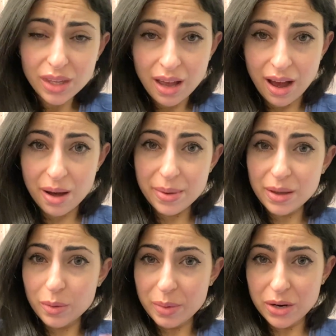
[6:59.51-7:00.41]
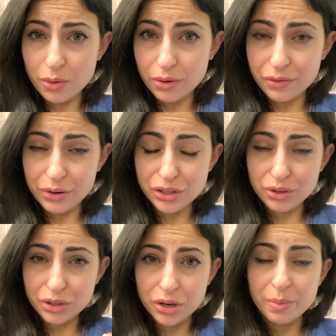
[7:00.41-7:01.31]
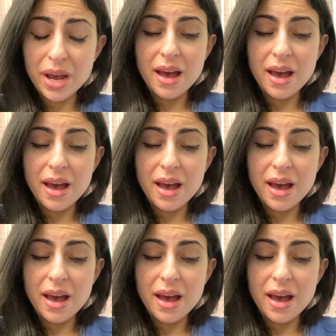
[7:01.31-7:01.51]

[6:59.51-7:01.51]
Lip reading: And that would be an oropharyngeal tube.